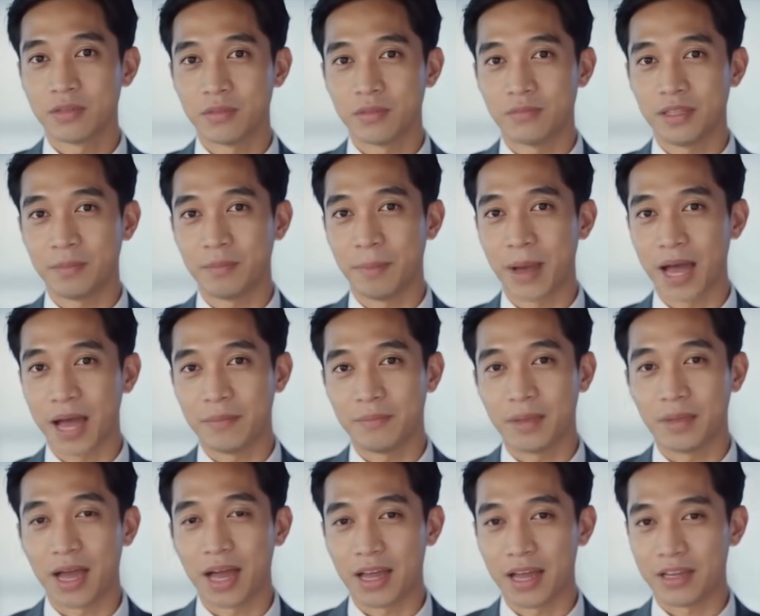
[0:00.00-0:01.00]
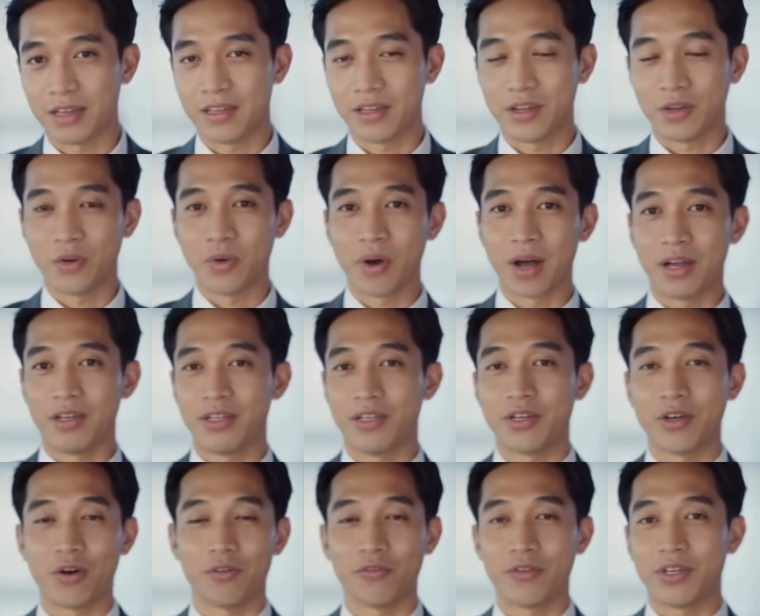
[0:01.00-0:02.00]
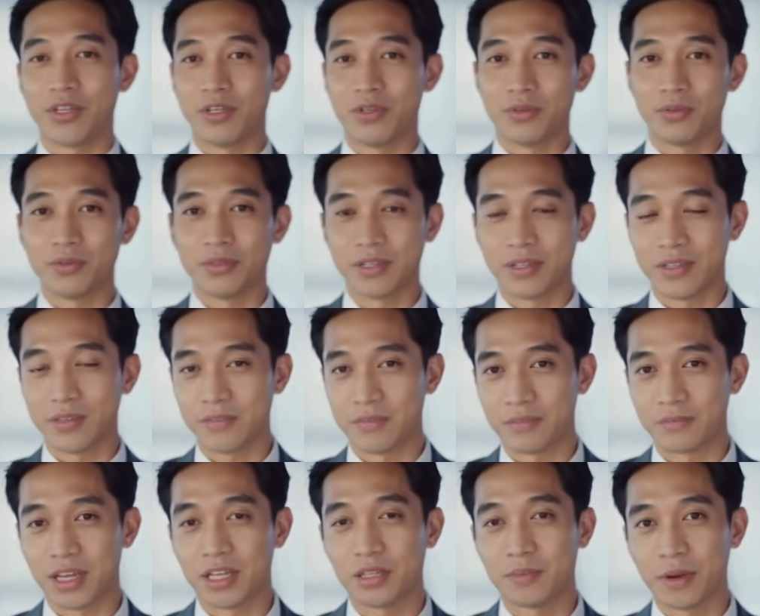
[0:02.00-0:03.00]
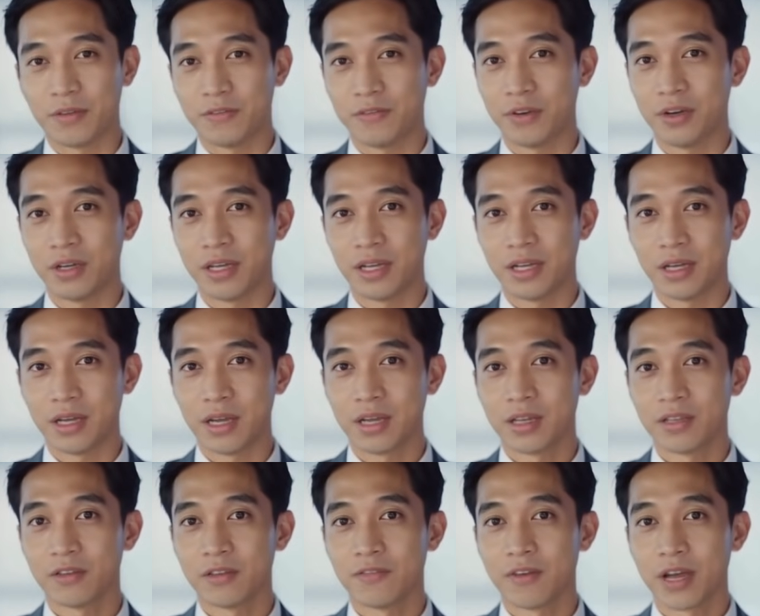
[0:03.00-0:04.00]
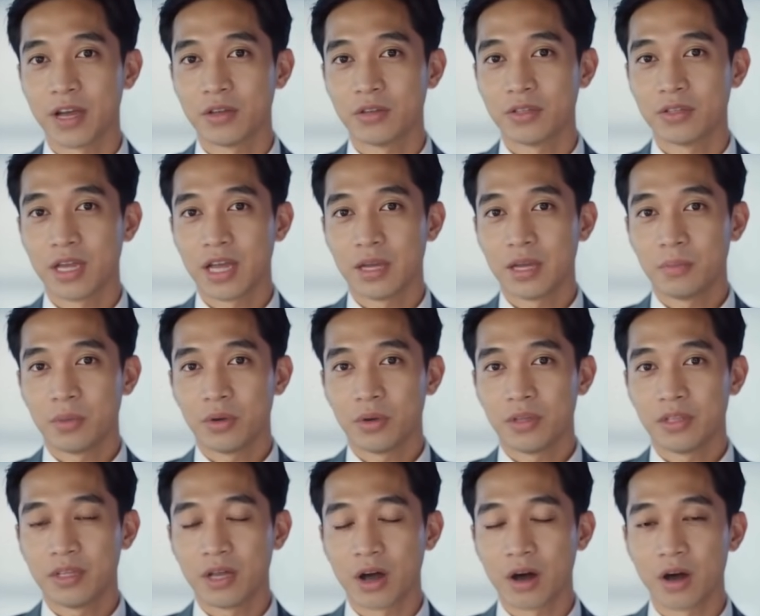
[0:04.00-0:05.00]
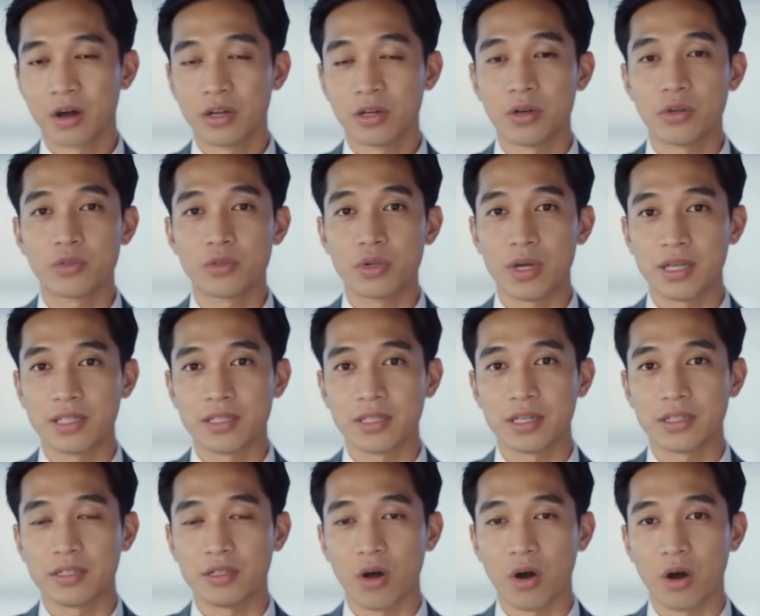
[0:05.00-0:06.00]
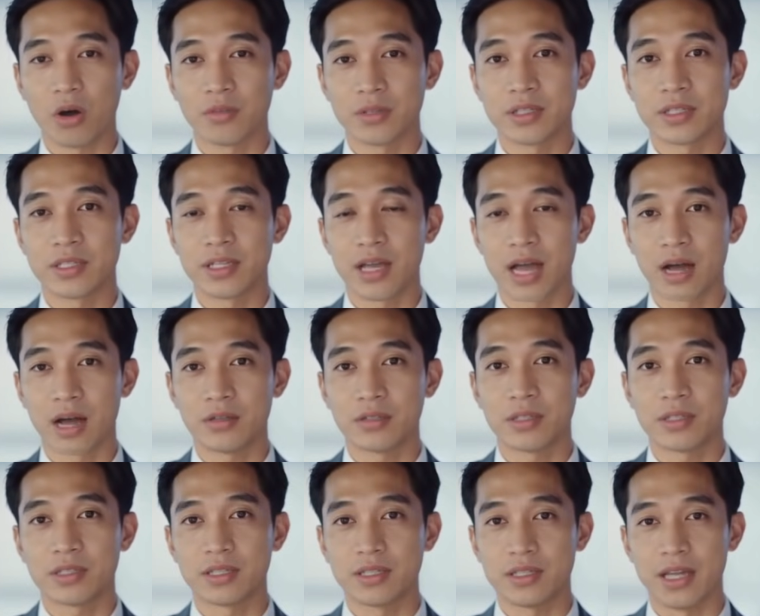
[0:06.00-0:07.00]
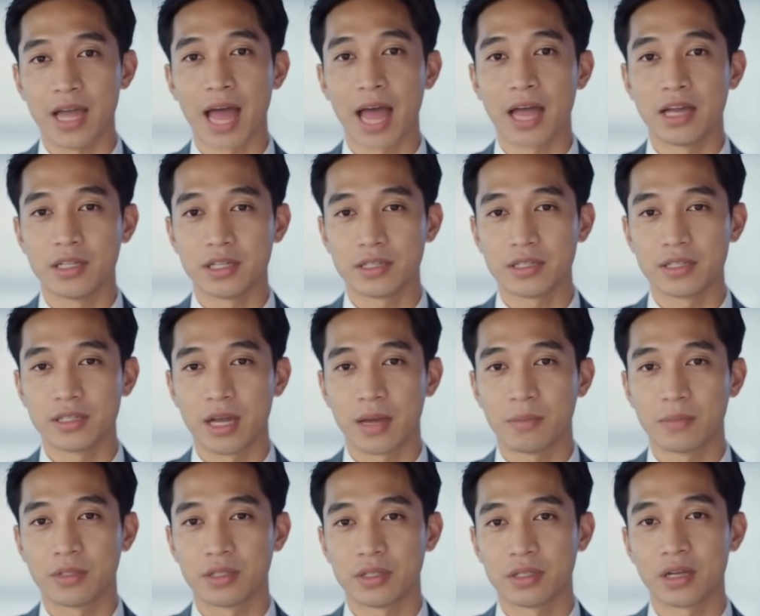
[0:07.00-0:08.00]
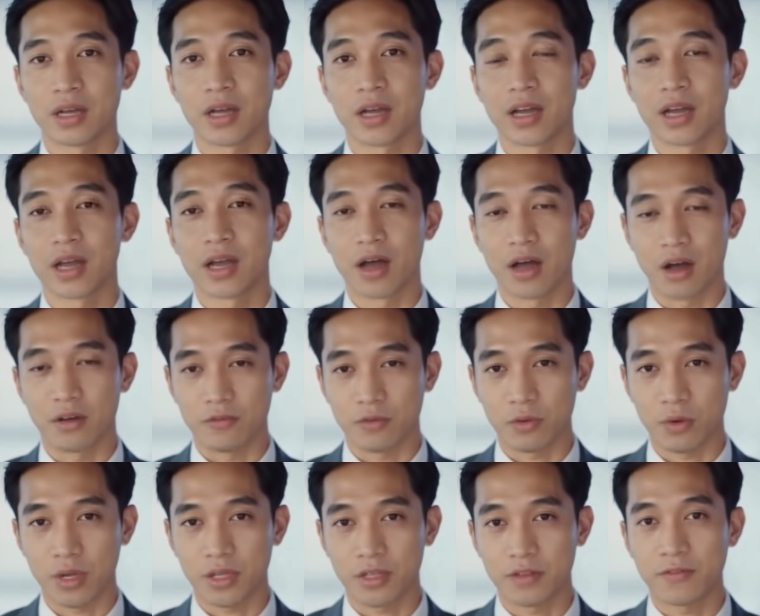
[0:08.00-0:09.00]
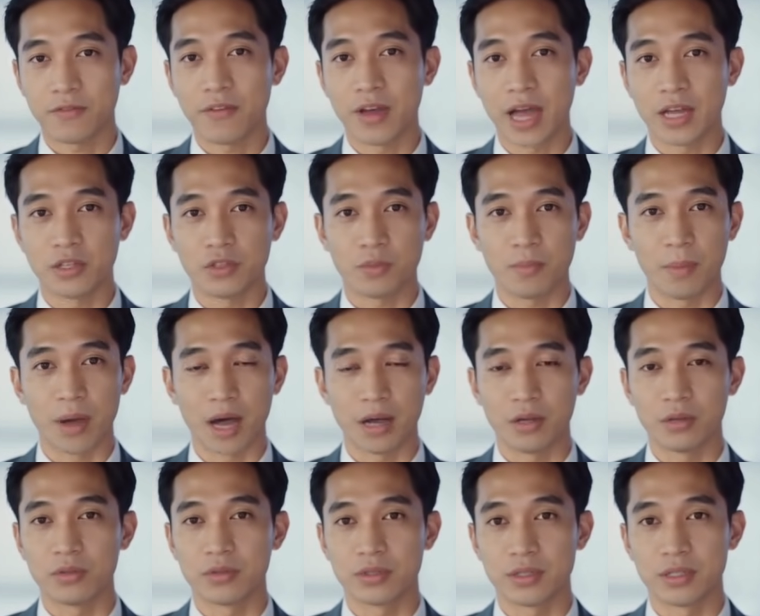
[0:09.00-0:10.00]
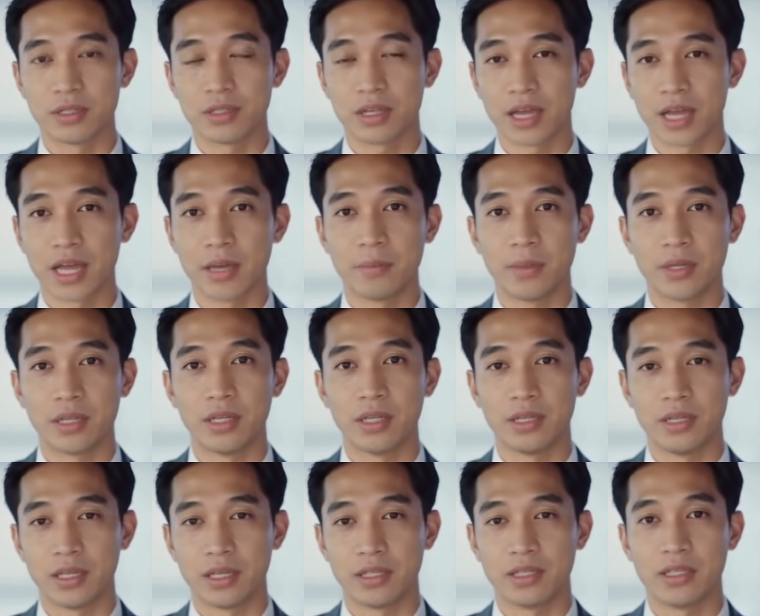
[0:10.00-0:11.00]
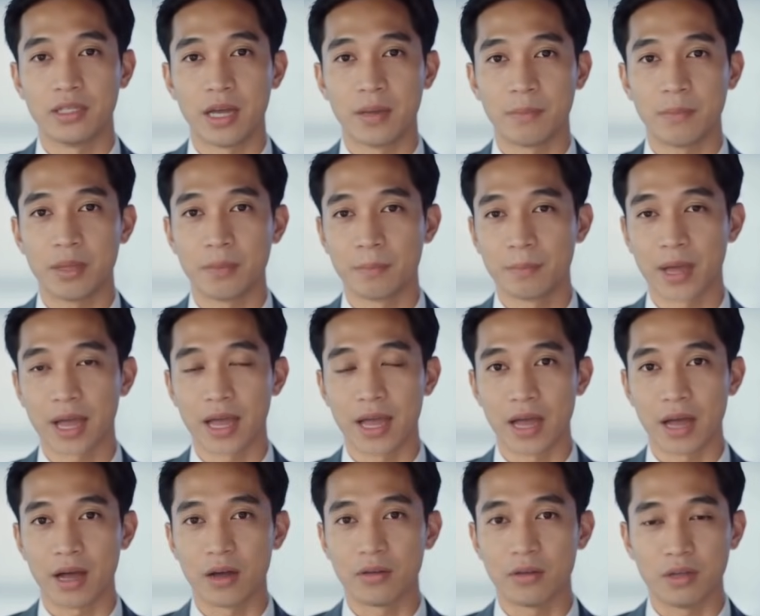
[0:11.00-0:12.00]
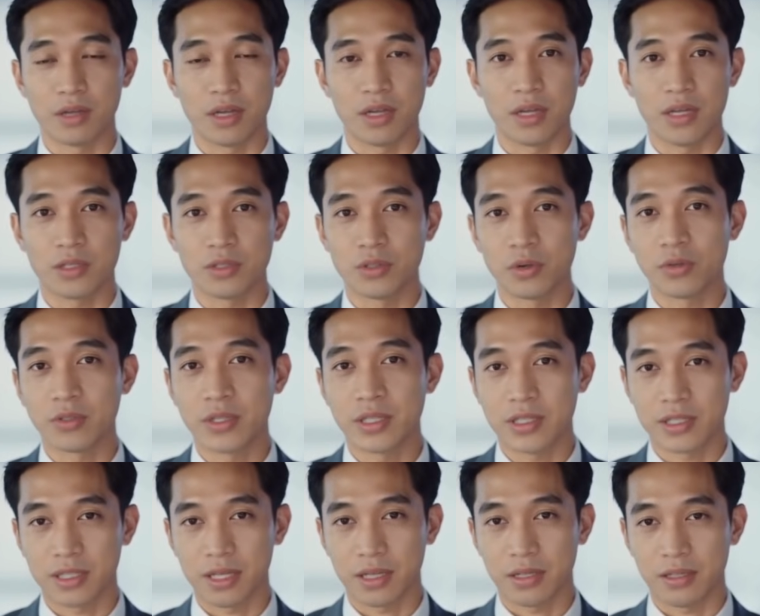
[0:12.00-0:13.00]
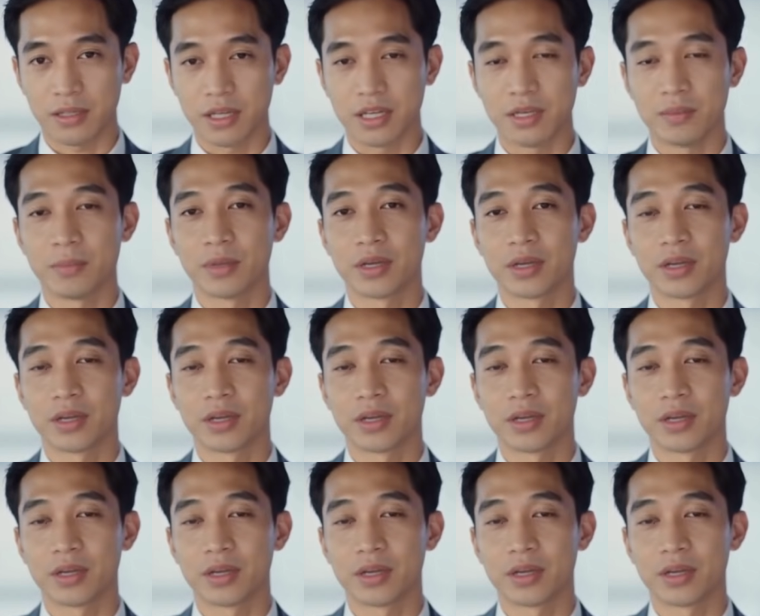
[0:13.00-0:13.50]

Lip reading: The bottom line, quality over yield. Here's my verdict. The final table in the article translates all this analysis into action steps. Avoid the fragile models. APTT's tempting payout is only skin deep.